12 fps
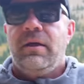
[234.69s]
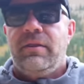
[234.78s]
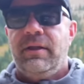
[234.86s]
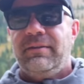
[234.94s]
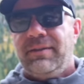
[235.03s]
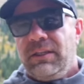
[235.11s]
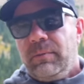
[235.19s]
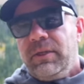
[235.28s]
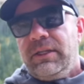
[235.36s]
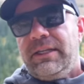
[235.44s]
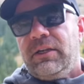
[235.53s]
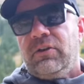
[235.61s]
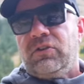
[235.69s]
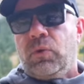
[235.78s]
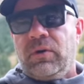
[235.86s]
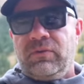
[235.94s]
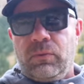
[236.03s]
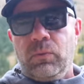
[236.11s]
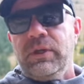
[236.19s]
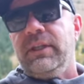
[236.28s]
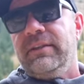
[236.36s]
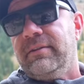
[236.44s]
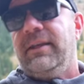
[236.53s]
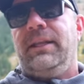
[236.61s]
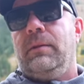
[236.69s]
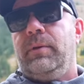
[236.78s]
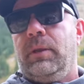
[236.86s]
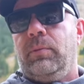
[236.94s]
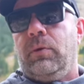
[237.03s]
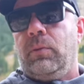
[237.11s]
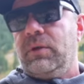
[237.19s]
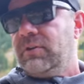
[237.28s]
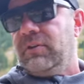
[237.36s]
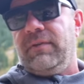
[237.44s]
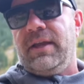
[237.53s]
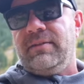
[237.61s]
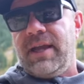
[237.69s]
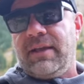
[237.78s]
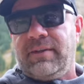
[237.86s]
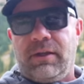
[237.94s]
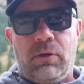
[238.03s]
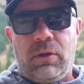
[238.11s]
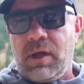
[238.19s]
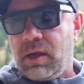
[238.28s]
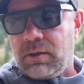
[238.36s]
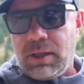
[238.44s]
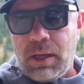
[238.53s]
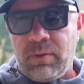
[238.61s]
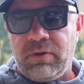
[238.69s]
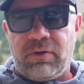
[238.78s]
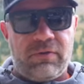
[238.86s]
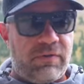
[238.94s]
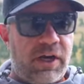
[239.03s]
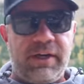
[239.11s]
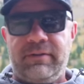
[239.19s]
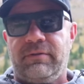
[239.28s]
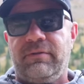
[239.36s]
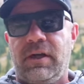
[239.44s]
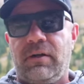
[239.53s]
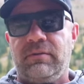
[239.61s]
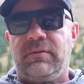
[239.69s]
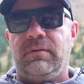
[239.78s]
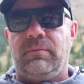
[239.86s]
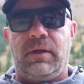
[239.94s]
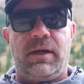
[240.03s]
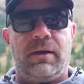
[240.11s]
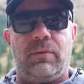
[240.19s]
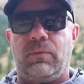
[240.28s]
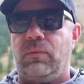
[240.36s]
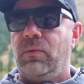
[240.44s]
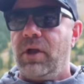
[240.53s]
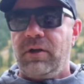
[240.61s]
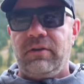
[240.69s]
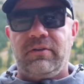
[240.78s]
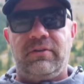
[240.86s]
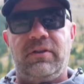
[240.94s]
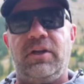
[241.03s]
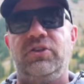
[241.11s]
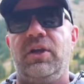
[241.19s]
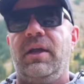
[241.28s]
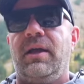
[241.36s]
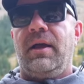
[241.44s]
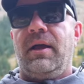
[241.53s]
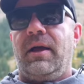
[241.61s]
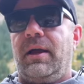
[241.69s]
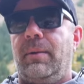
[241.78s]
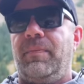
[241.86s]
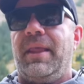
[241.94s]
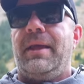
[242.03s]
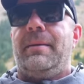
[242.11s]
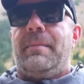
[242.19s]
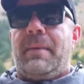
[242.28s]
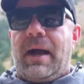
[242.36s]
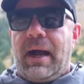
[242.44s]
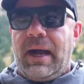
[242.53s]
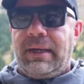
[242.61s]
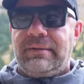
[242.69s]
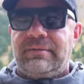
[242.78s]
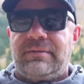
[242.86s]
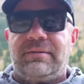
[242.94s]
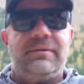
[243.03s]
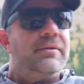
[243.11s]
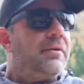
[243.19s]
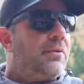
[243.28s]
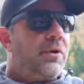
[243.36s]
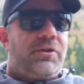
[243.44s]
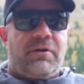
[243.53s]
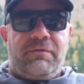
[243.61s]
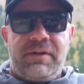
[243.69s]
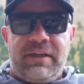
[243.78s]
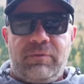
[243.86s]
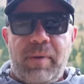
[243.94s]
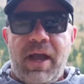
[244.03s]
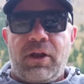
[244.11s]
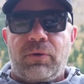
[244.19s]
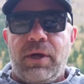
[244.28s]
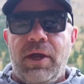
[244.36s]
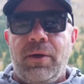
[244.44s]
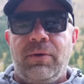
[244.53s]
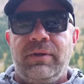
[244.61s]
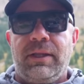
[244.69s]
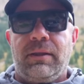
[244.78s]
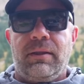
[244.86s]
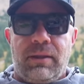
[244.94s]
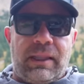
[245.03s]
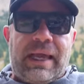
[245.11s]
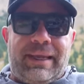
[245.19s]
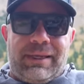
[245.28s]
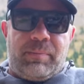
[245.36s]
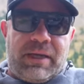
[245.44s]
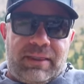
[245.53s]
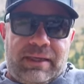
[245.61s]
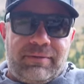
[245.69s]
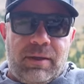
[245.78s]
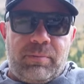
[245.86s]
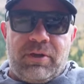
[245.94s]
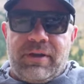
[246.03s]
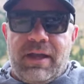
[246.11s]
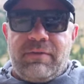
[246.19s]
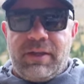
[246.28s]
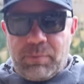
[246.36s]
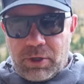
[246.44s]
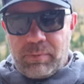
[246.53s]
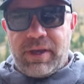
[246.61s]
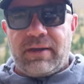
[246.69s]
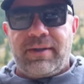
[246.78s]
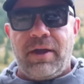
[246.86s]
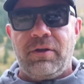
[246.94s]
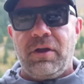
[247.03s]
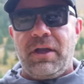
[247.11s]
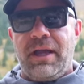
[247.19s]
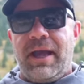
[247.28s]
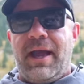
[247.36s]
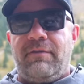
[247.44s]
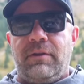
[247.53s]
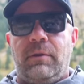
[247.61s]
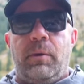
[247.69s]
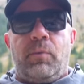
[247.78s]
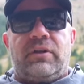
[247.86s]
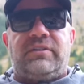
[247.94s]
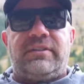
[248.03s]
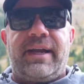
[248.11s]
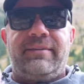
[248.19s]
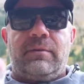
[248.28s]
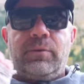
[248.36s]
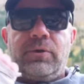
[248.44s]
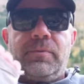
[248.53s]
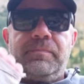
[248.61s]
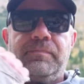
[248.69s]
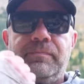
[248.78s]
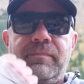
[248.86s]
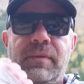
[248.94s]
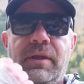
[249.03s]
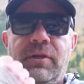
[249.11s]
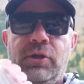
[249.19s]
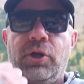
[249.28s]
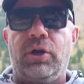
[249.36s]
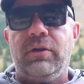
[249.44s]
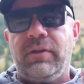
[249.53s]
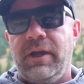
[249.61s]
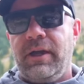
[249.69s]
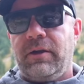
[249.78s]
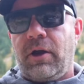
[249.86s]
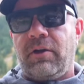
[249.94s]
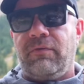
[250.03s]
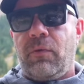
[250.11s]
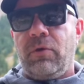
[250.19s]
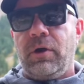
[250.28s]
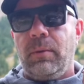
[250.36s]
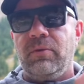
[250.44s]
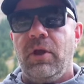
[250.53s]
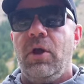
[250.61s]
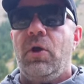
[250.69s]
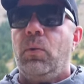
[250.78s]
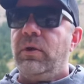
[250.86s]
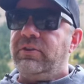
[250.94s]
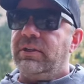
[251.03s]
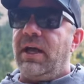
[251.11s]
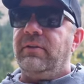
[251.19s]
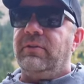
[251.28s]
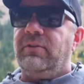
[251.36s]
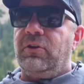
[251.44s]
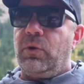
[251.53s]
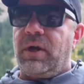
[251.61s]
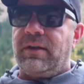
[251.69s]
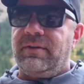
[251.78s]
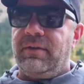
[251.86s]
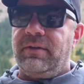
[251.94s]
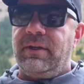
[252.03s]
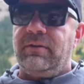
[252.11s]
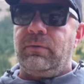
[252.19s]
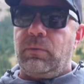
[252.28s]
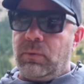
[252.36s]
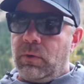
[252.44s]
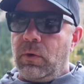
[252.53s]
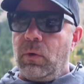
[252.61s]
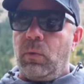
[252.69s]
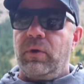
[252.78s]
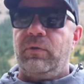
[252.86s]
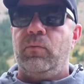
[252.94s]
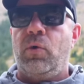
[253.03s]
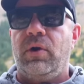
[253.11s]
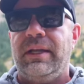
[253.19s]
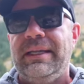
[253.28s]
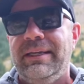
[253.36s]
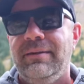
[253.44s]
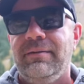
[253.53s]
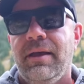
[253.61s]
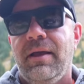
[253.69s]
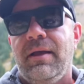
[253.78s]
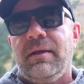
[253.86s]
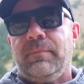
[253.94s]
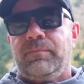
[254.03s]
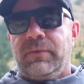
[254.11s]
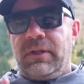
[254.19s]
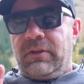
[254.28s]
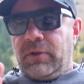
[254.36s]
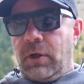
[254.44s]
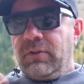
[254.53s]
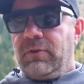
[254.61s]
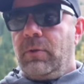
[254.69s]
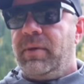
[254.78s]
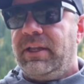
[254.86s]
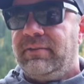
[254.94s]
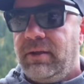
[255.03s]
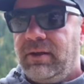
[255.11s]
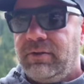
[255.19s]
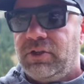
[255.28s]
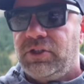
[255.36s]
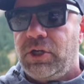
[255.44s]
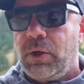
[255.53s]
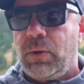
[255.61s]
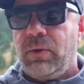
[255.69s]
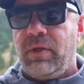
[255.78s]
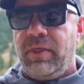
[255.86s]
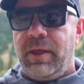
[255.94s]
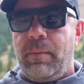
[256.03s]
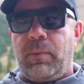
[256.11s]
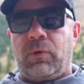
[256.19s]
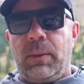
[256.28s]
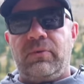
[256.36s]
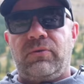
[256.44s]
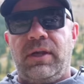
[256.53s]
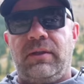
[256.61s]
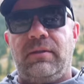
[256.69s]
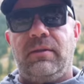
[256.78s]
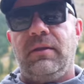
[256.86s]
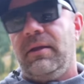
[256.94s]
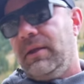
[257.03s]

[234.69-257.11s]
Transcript: that seem to be geared towards really skinny people, which is fantastic. I know a lot of climbers are very svelte, uh, runners and such. Um, us with our fitness background and liking to pick things up that are heavy and put them back down, have a little bit more sizable girth in our forearm, which allows us to do our activities with more ease. There's also many studies that show that grip strength